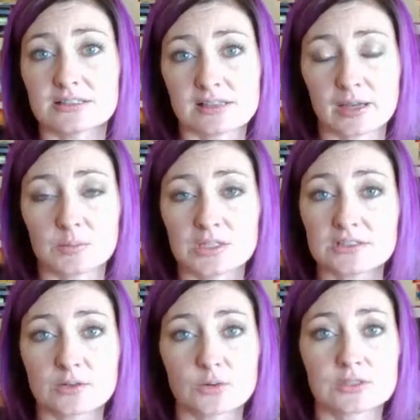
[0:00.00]

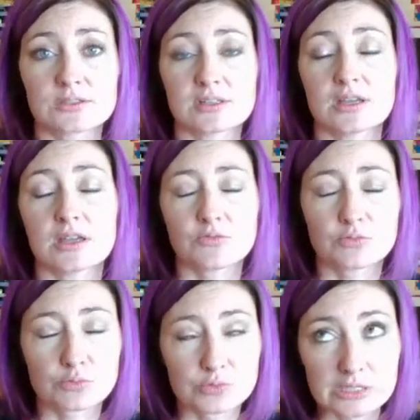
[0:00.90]
assignments, so it's
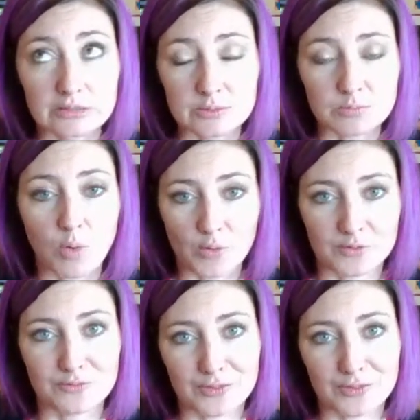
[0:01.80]
really important